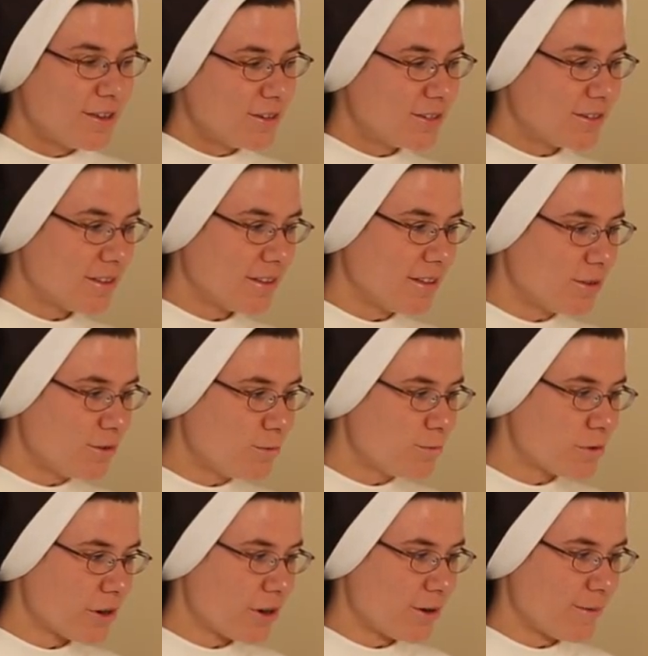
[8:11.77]
So the little
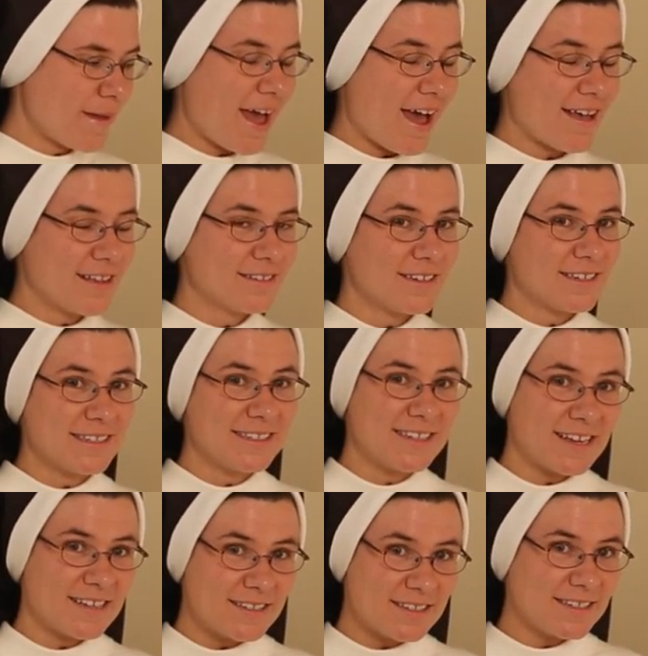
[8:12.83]
worm has a
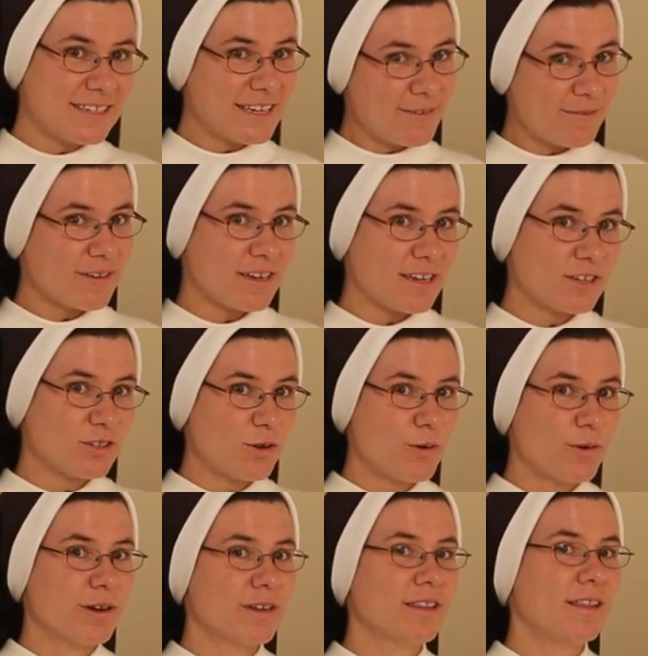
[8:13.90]
sensitivity
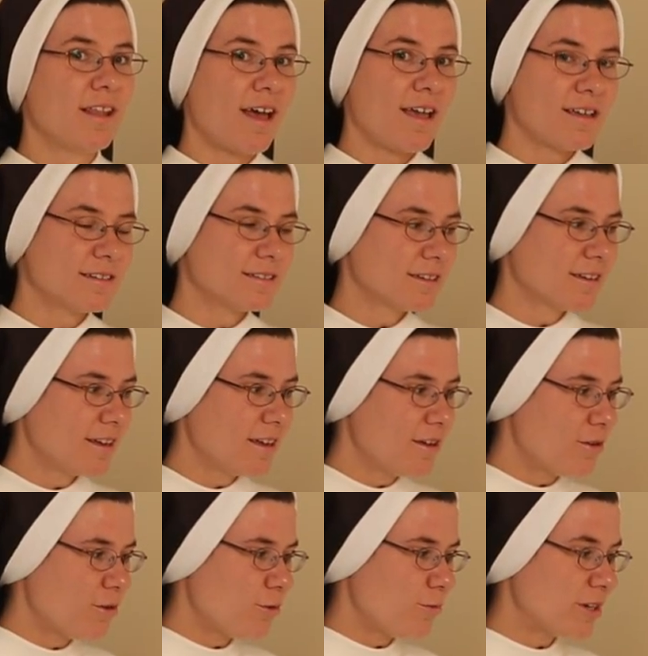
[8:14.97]
toward light,
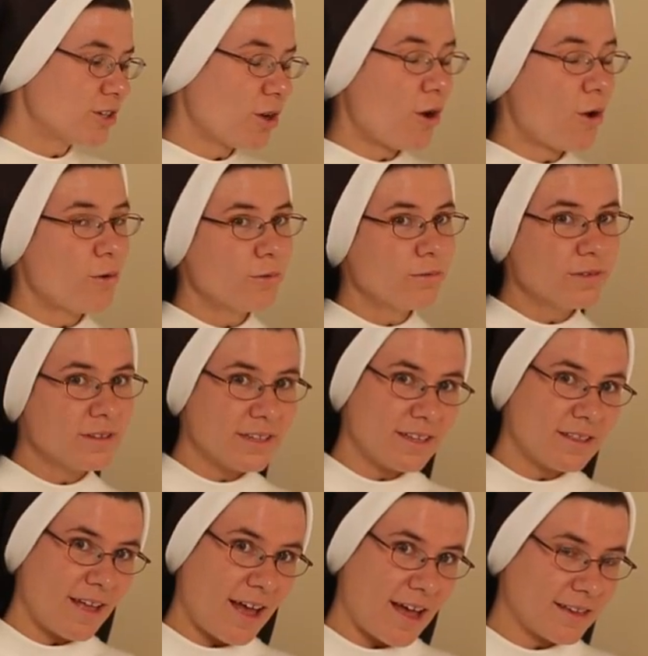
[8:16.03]
which
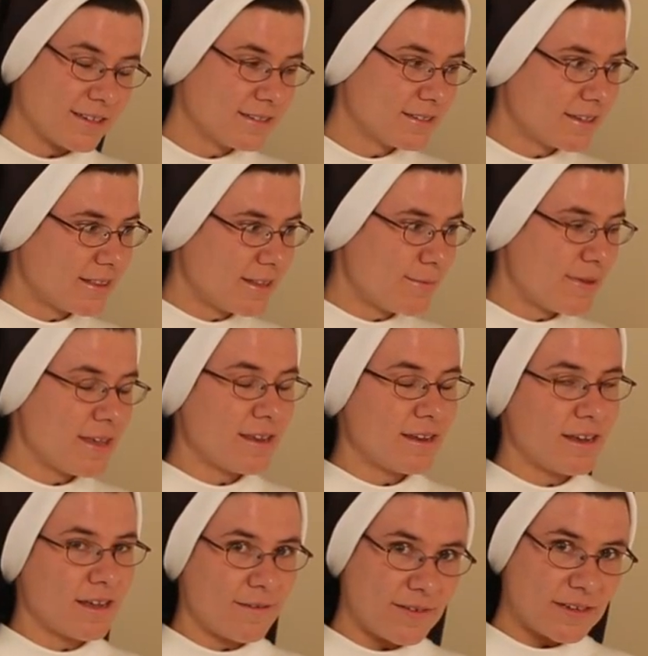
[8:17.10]
only lasts at the
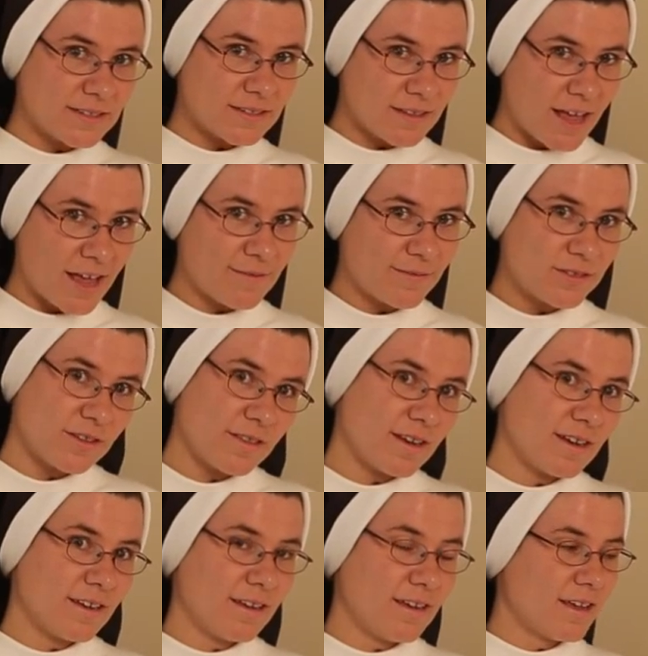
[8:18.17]
beginning of its life so that
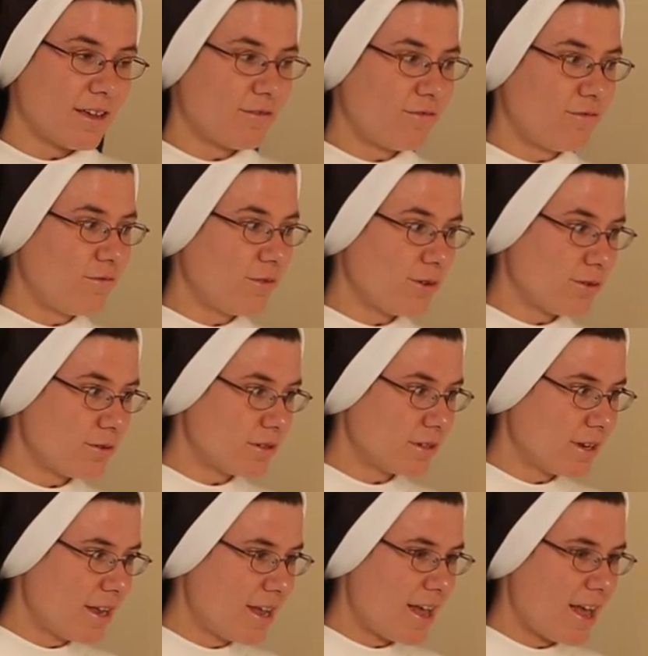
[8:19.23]
it can get food.
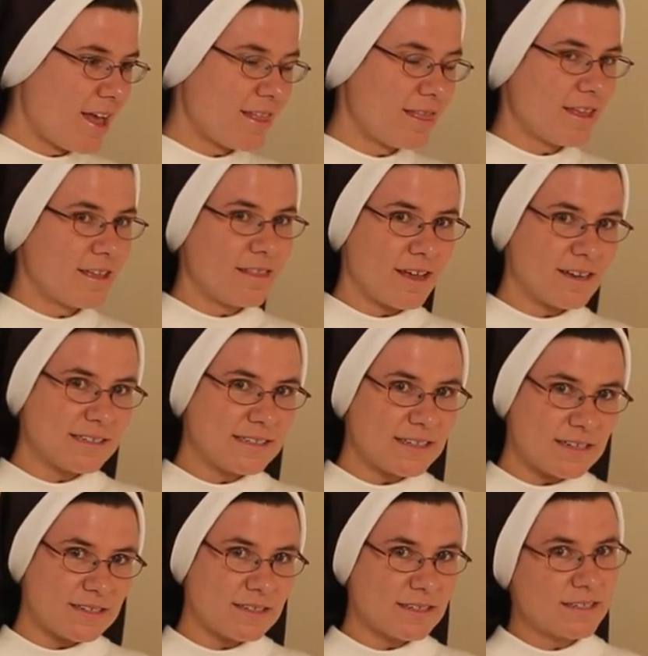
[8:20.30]
And then that
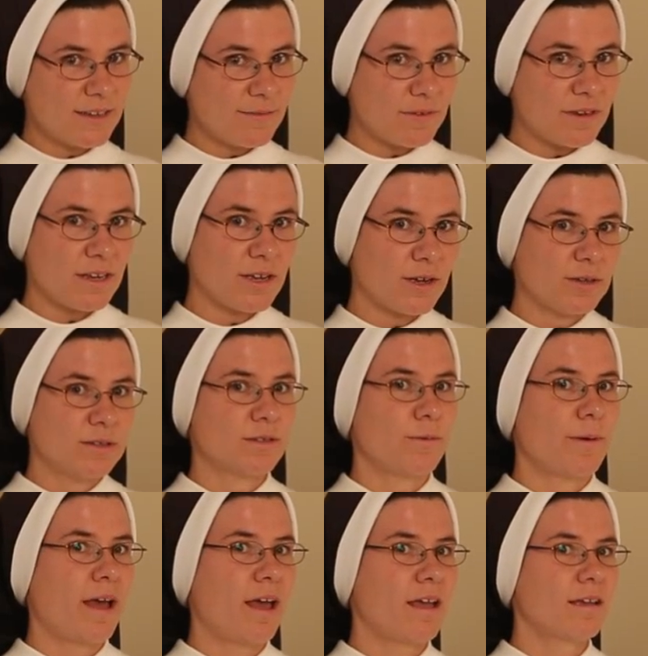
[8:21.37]
sensitivity goes
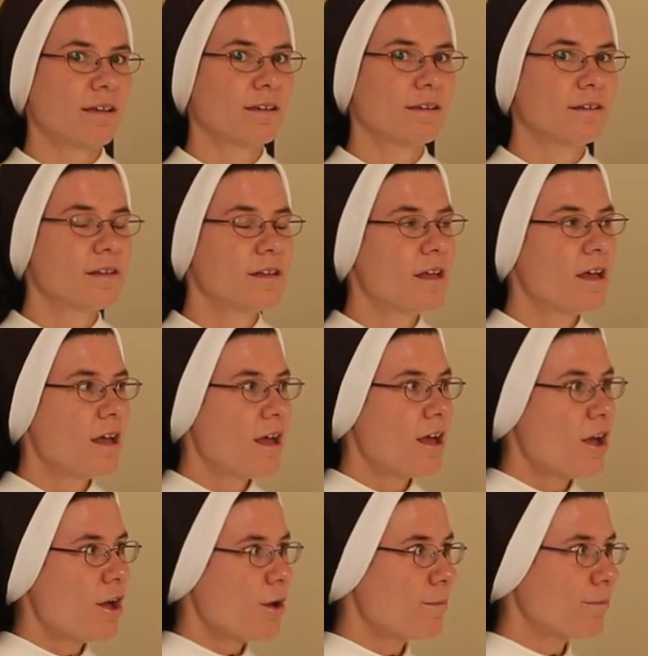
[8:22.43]
away.
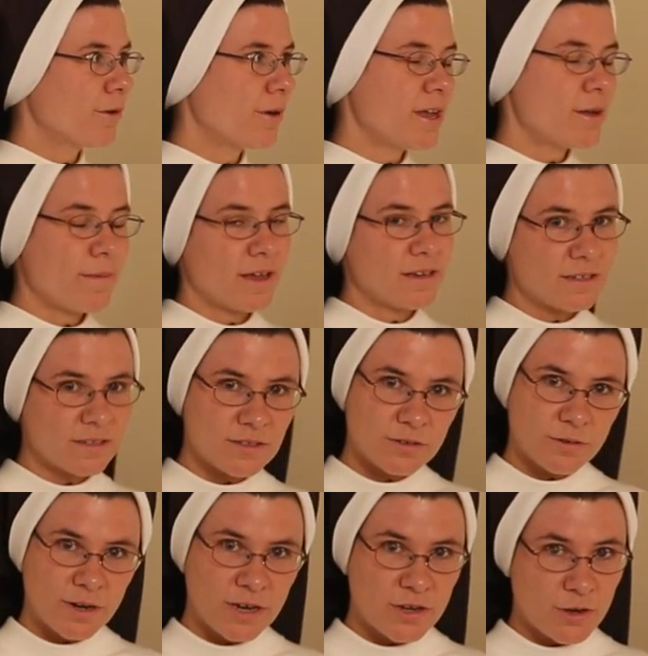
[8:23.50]
Maria
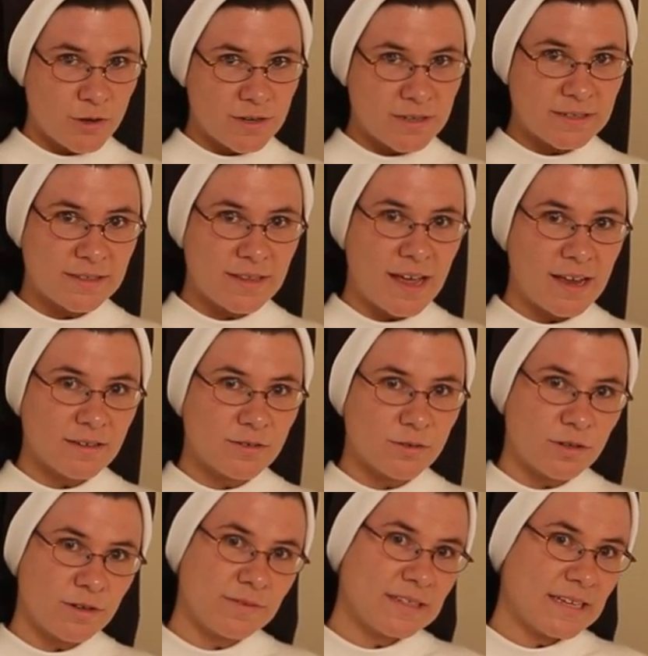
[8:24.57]
Montessori noticed that
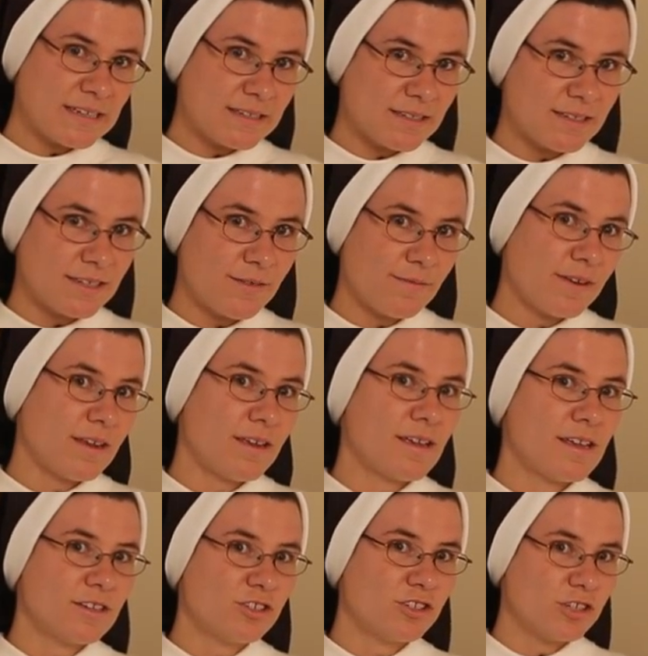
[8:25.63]
sort of sensitivity
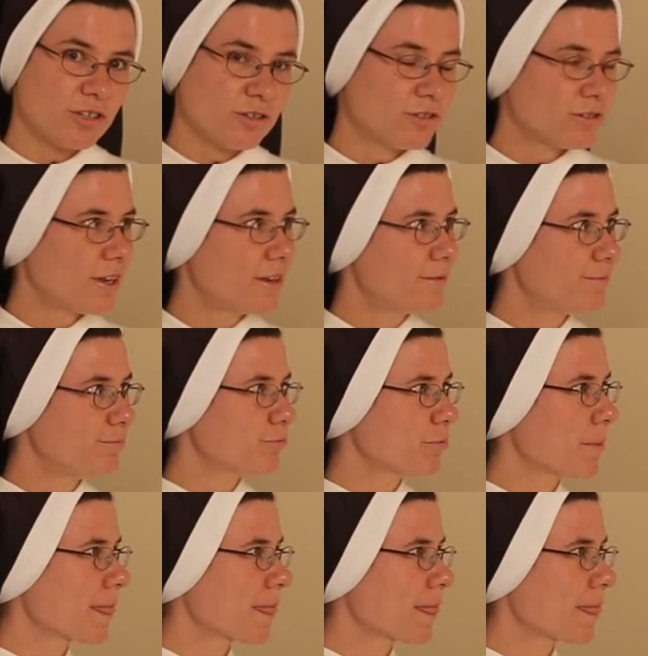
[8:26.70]
in children.